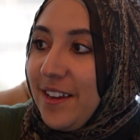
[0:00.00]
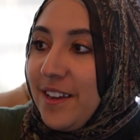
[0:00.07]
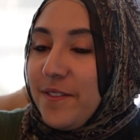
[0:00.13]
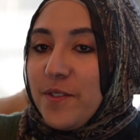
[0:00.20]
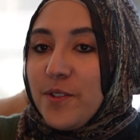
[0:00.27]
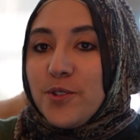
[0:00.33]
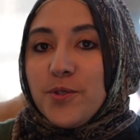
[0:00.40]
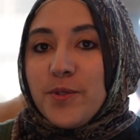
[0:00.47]

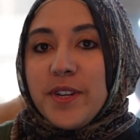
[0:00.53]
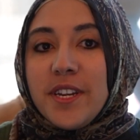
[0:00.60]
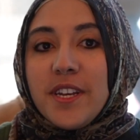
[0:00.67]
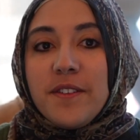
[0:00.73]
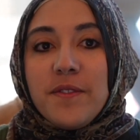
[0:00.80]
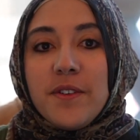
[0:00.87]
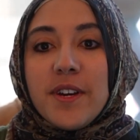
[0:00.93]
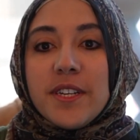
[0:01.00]
If you're joining,
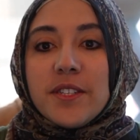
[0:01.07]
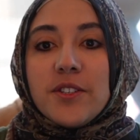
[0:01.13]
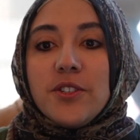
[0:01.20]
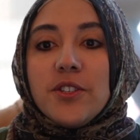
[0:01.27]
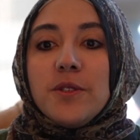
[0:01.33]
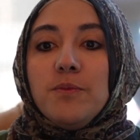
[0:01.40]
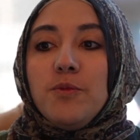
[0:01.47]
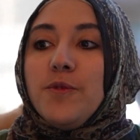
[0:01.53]
if you guys could
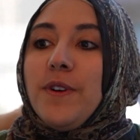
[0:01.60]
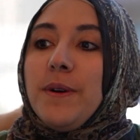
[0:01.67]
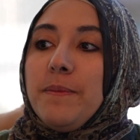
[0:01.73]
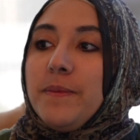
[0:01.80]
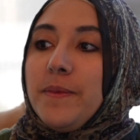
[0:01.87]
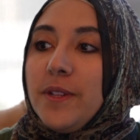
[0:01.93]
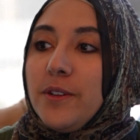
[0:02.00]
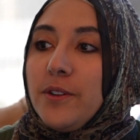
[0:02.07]
just move up
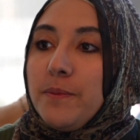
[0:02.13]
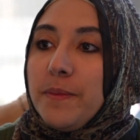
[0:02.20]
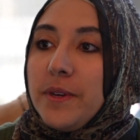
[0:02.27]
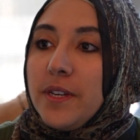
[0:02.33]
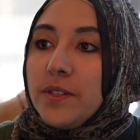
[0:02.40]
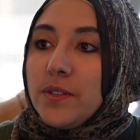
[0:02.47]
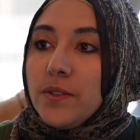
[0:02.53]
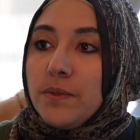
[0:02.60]
a little
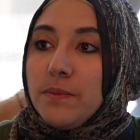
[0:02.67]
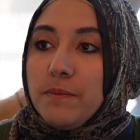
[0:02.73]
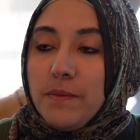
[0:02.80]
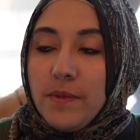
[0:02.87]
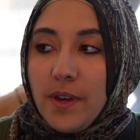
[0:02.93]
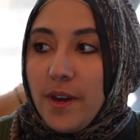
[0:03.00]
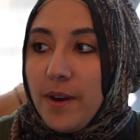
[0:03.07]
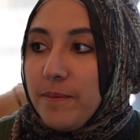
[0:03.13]
bit, so
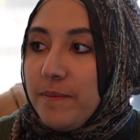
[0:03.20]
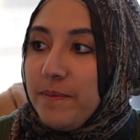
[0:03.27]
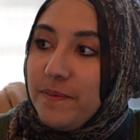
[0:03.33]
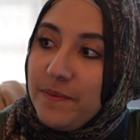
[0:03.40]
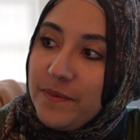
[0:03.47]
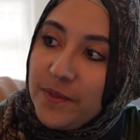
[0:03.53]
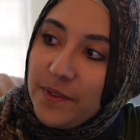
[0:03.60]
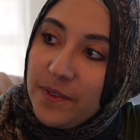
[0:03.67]

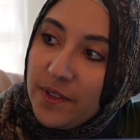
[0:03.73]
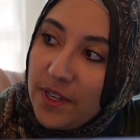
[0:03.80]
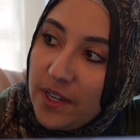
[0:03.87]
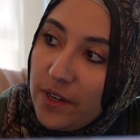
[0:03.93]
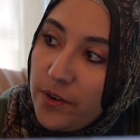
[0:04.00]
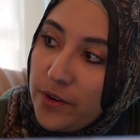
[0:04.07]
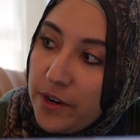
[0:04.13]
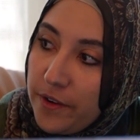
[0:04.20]

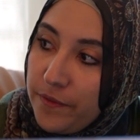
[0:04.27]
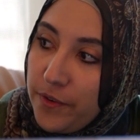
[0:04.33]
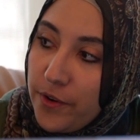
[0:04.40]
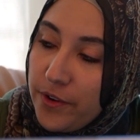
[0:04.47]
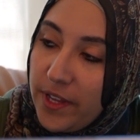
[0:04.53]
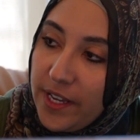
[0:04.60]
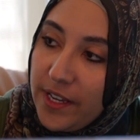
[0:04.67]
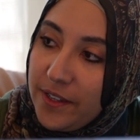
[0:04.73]
or if
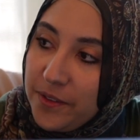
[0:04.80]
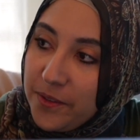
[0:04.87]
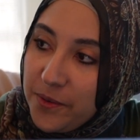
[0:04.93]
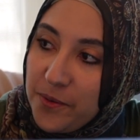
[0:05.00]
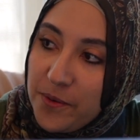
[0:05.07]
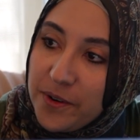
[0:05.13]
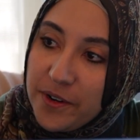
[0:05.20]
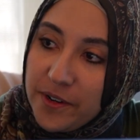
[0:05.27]
you're like on the
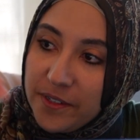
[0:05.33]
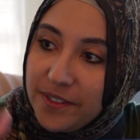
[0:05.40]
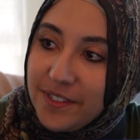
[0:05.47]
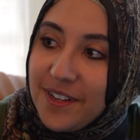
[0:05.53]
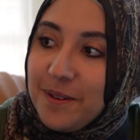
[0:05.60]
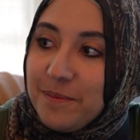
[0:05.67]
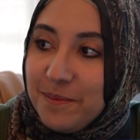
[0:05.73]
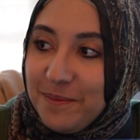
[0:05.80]
corner,
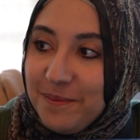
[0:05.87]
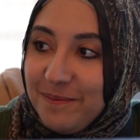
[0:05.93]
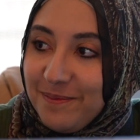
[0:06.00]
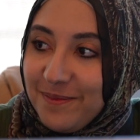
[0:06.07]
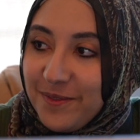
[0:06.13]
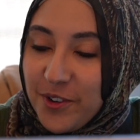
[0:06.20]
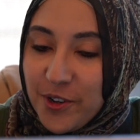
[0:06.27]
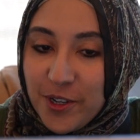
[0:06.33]
come
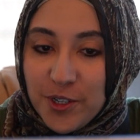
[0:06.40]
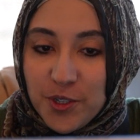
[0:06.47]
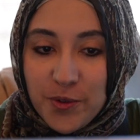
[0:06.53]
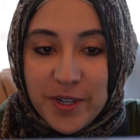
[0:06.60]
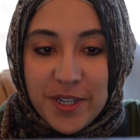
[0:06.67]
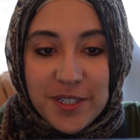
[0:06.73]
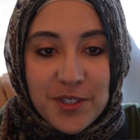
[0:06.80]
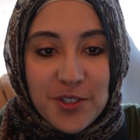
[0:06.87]
if you're going to
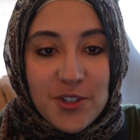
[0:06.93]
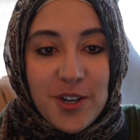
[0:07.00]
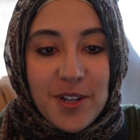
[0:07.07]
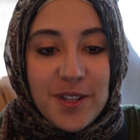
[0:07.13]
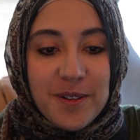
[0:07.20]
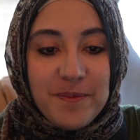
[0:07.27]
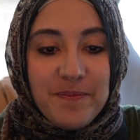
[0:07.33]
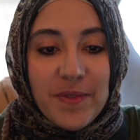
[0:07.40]
join us,
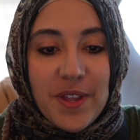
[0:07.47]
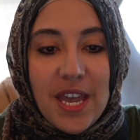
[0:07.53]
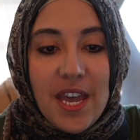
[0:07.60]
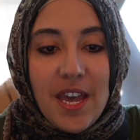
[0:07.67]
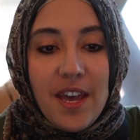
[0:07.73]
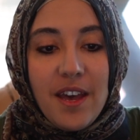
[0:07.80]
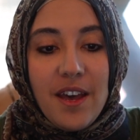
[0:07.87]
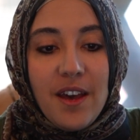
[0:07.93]
inshallah.
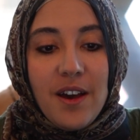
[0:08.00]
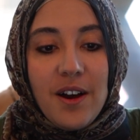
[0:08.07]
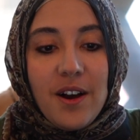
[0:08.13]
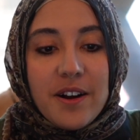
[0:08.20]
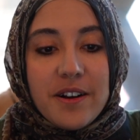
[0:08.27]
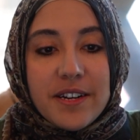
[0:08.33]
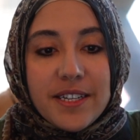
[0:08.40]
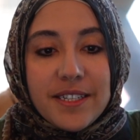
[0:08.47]

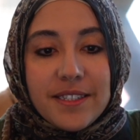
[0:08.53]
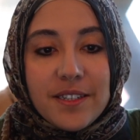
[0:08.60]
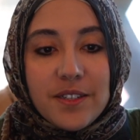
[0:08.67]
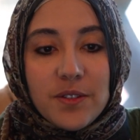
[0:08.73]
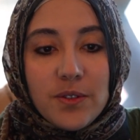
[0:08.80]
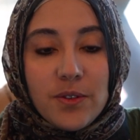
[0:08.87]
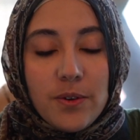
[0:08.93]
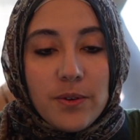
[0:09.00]
All right,
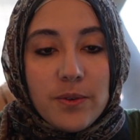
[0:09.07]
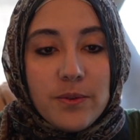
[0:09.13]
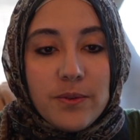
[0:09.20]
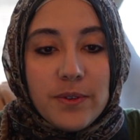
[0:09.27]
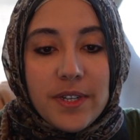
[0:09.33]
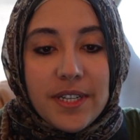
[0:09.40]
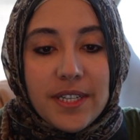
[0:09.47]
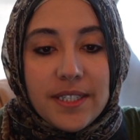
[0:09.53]

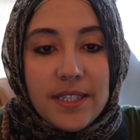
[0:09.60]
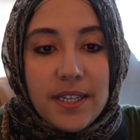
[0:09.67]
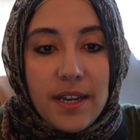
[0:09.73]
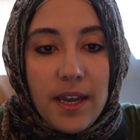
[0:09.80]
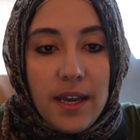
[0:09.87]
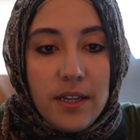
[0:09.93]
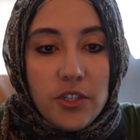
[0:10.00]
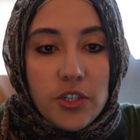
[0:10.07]
so
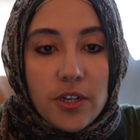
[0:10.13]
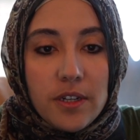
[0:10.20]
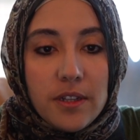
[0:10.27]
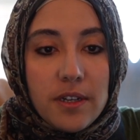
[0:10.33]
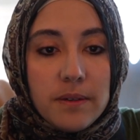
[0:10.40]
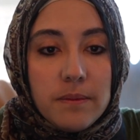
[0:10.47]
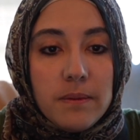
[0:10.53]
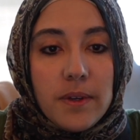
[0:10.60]
today,
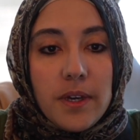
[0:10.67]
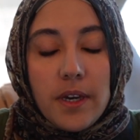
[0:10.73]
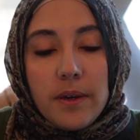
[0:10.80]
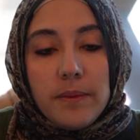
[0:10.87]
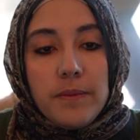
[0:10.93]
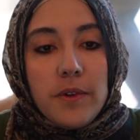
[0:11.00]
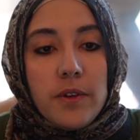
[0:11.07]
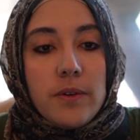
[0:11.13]

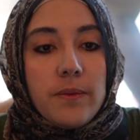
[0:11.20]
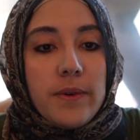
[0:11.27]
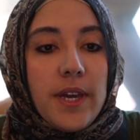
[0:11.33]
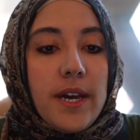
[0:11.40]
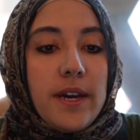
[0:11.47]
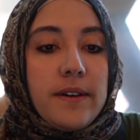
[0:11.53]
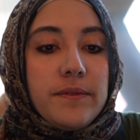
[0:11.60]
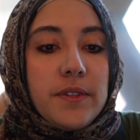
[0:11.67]
inshallah, you know, we
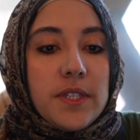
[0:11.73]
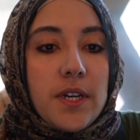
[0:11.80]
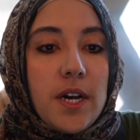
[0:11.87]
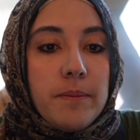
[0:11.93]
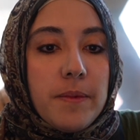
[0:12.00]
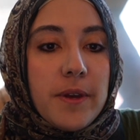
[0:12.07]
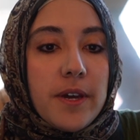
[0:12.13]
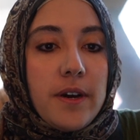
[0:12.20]
have the
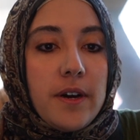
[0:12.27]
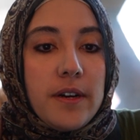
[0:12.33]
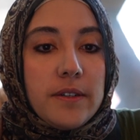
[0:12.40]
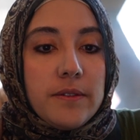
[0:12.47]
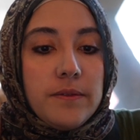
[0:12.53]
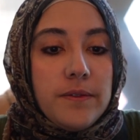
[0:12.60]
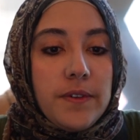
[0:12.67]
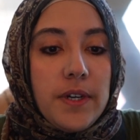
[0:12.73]
topic
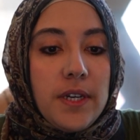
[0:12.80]
of